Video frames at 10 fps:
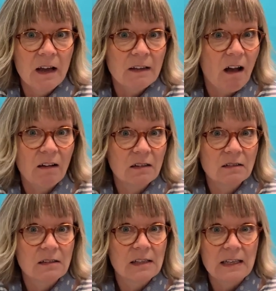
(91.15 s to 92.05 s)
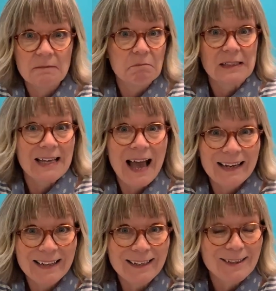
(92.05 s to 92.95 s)
colours in
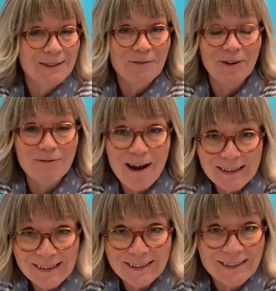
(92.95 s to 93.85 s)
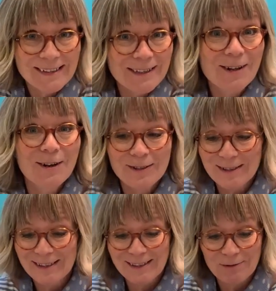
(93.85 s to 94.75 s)
metallics and fluorescents
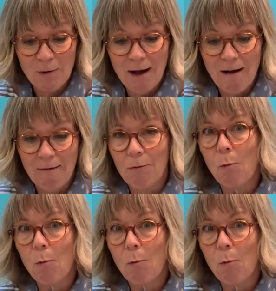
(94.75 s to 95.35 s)
included as well.